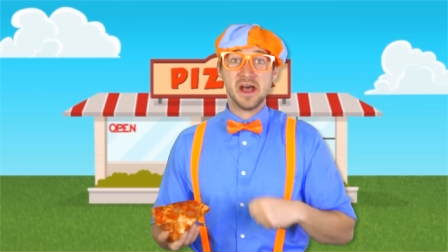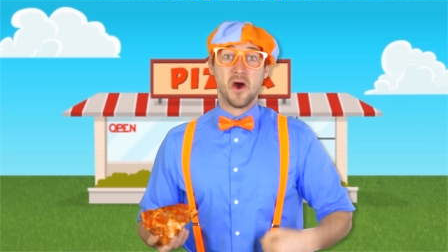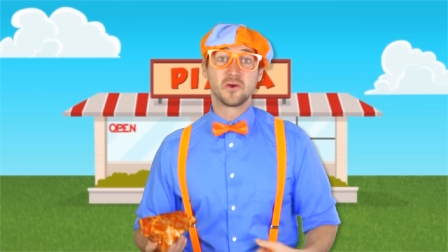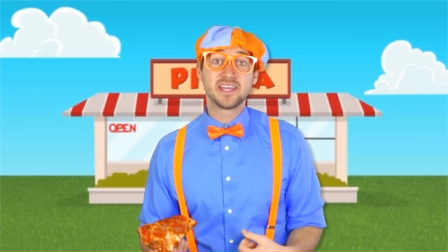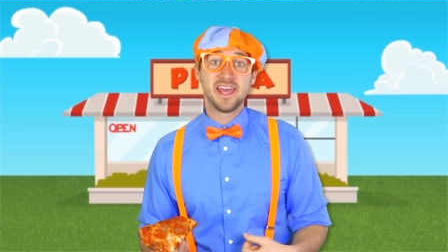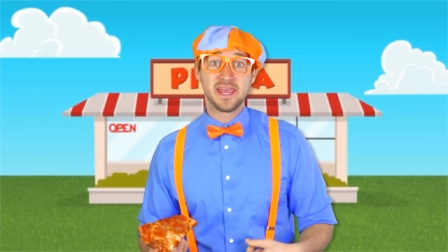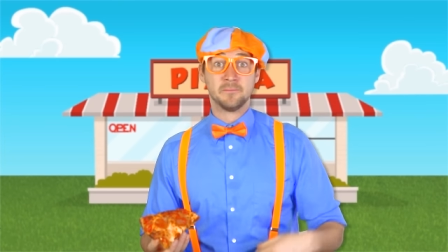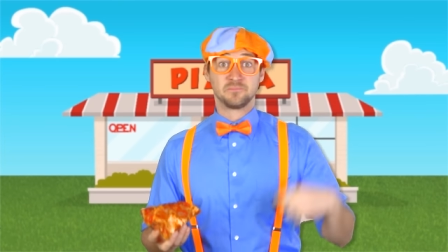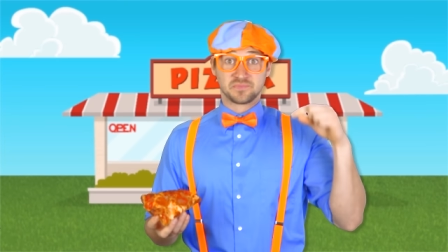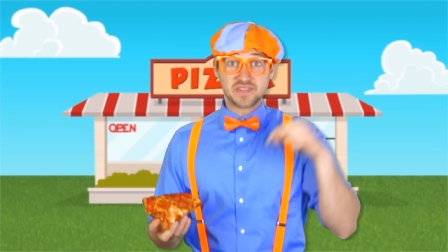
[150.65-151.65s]
Okay,
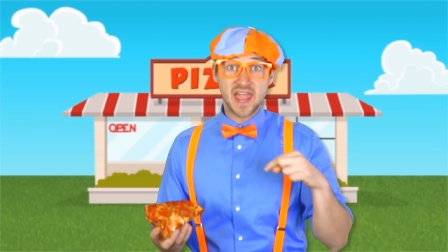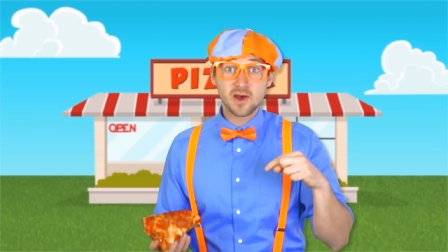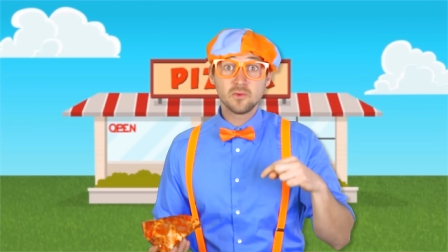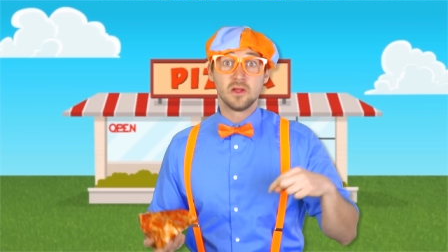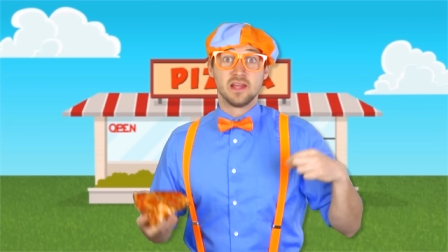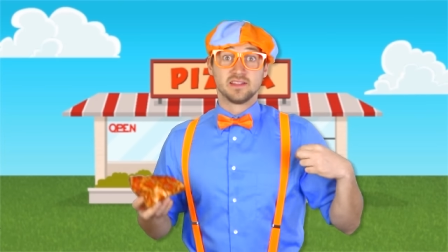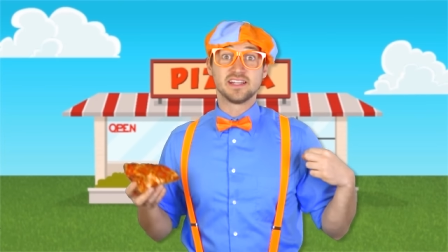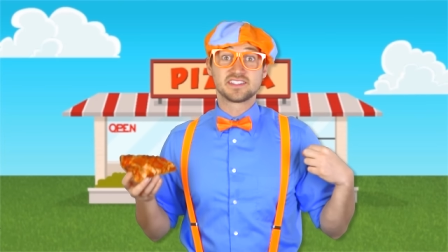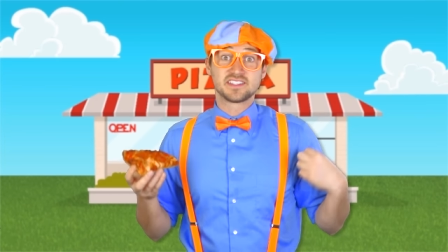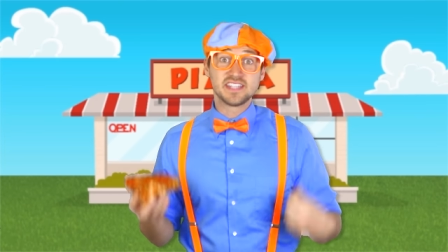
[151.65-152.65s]
now
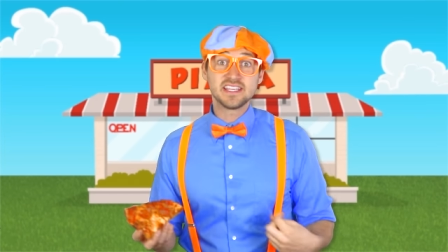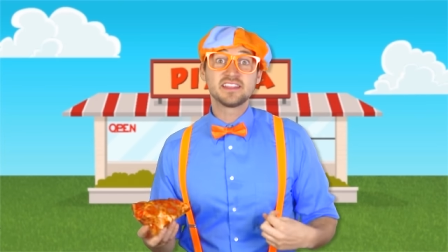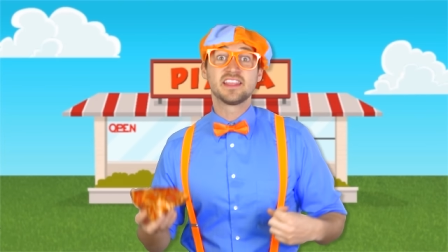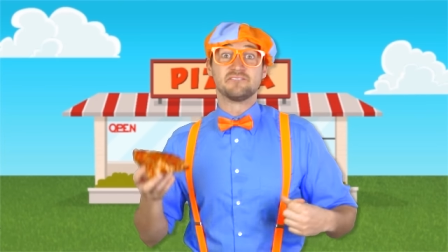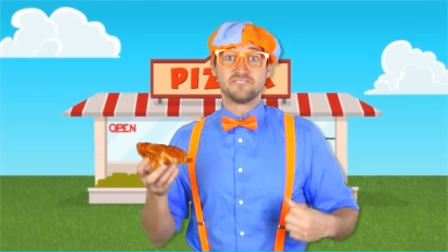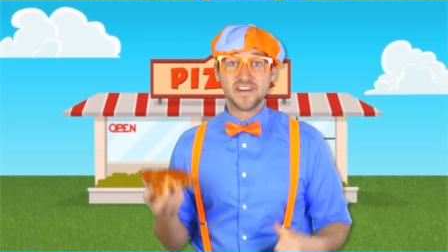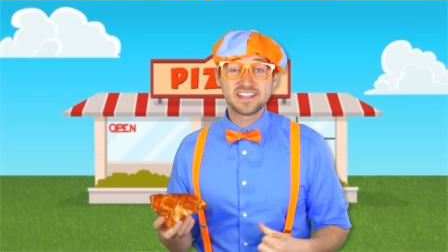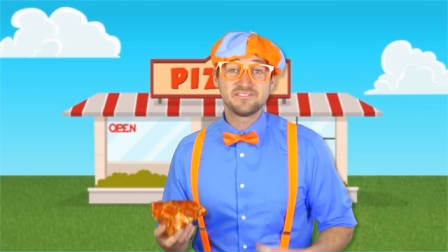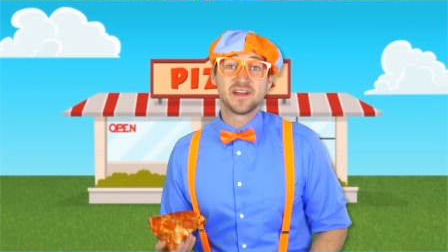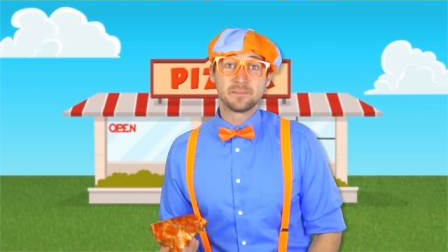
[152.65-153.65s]
let's sing the
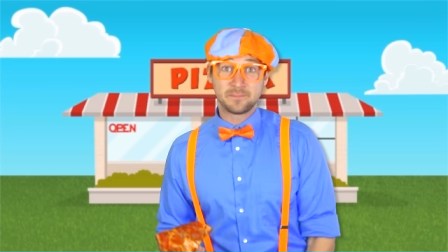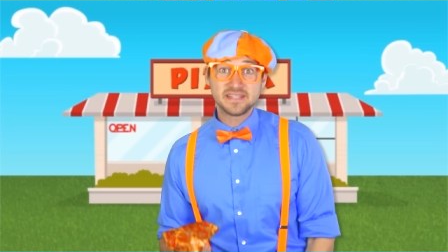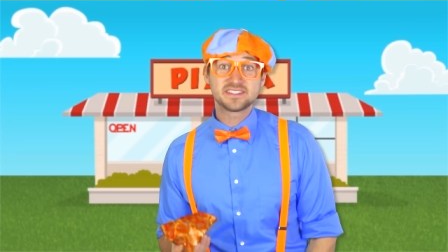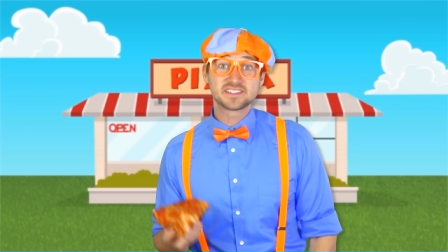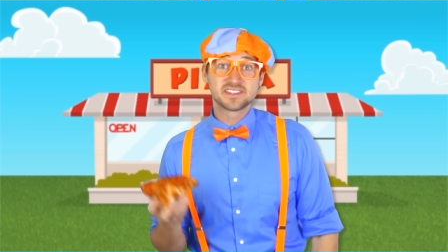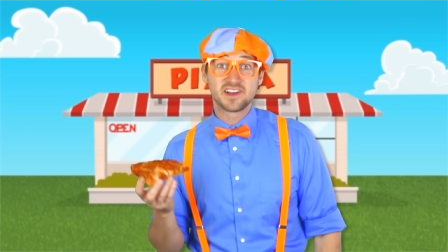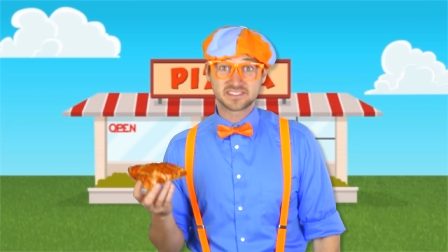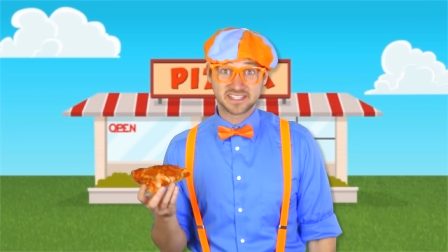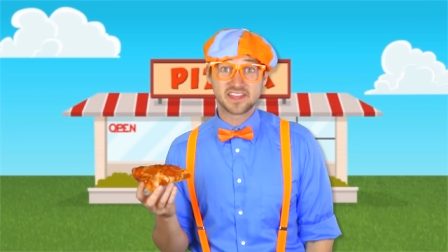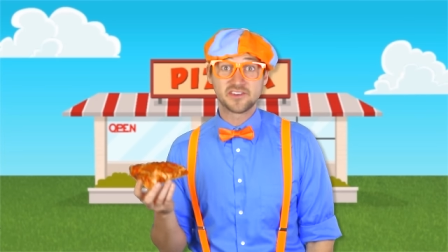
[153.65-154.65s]
Funny Fun Pizza song
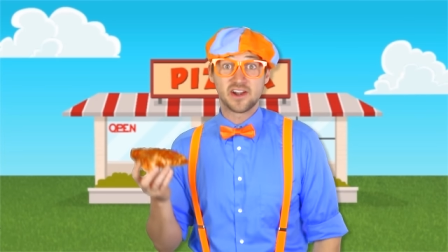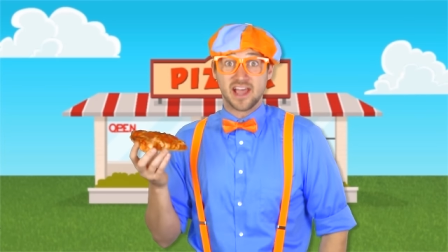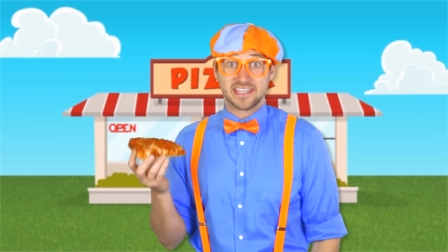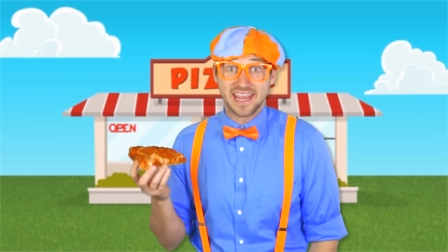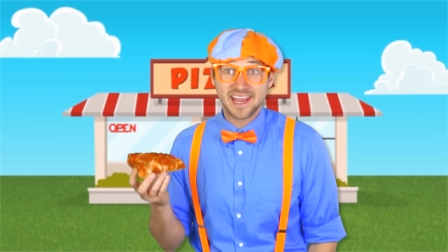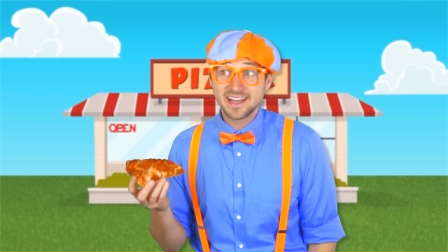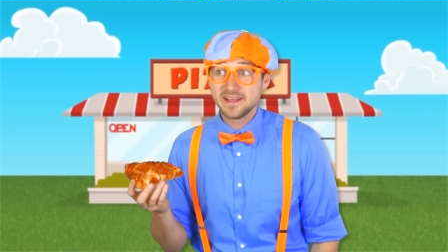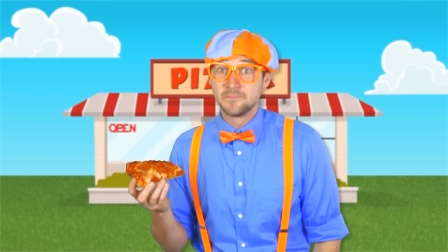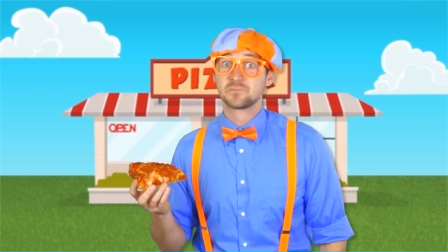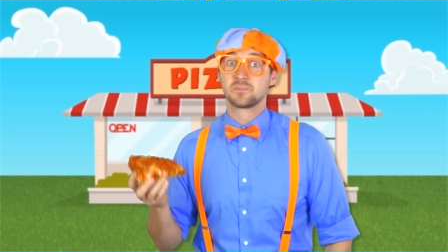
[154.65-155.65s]
together
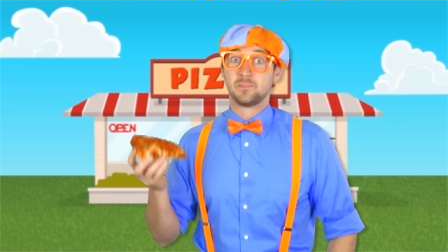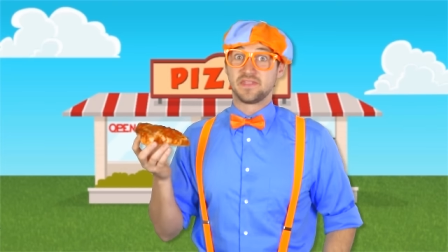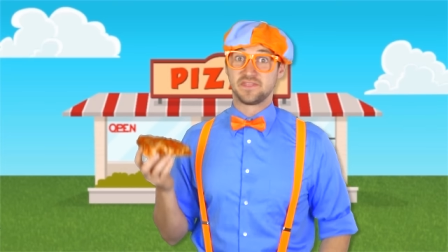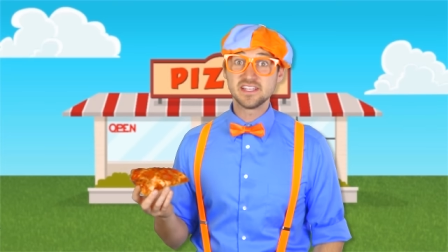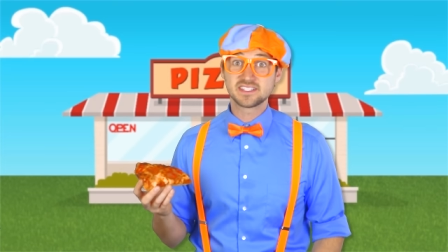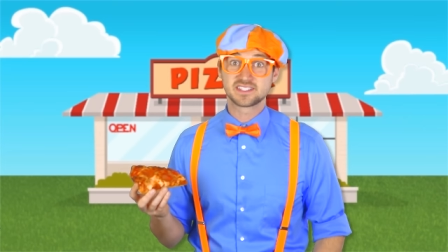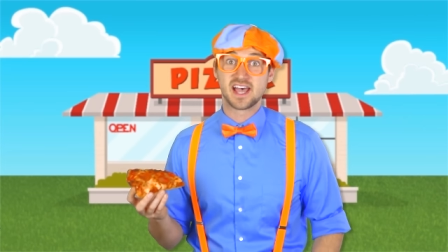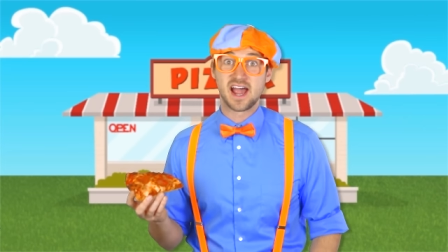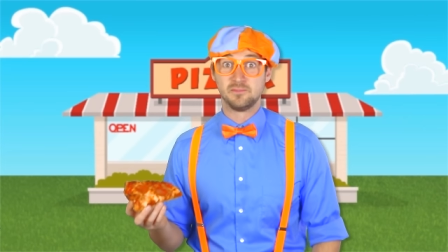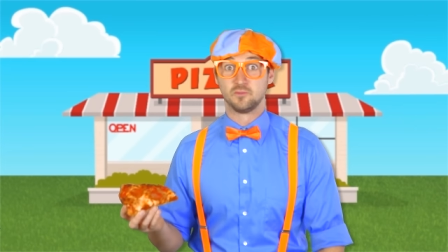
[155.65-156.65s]
again, but this
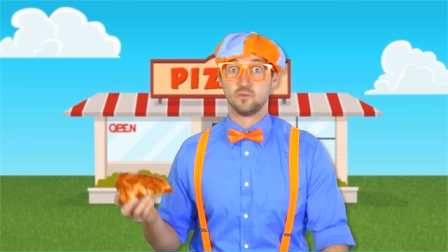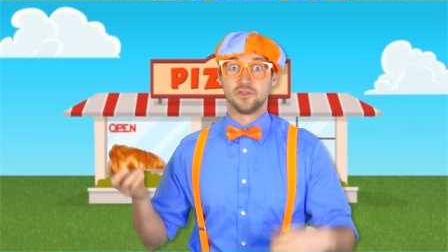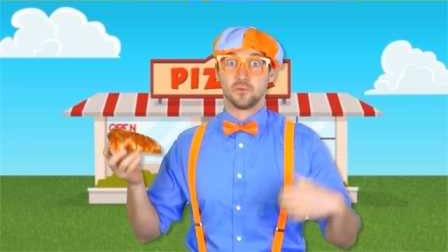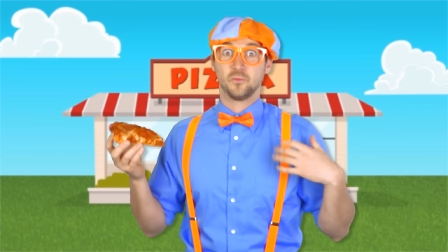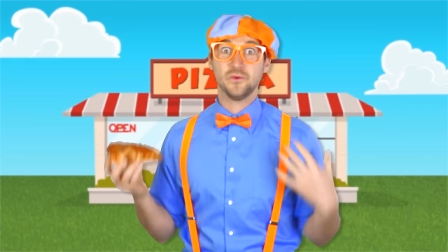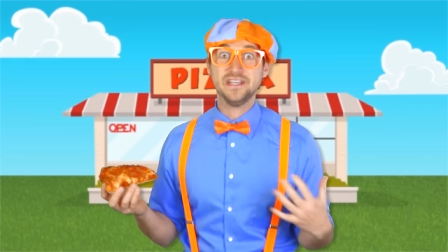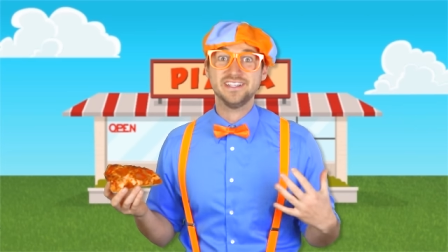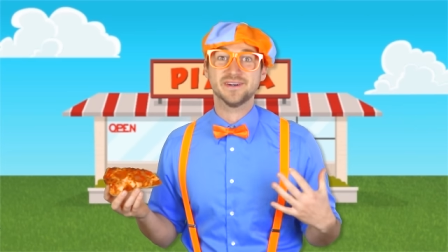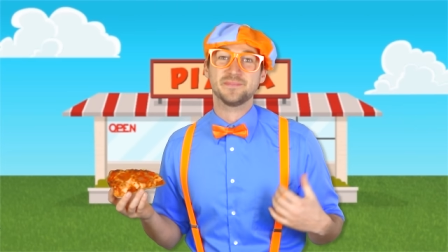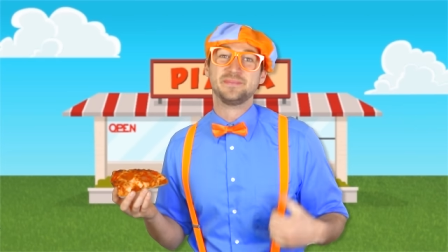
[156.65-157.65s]
time with real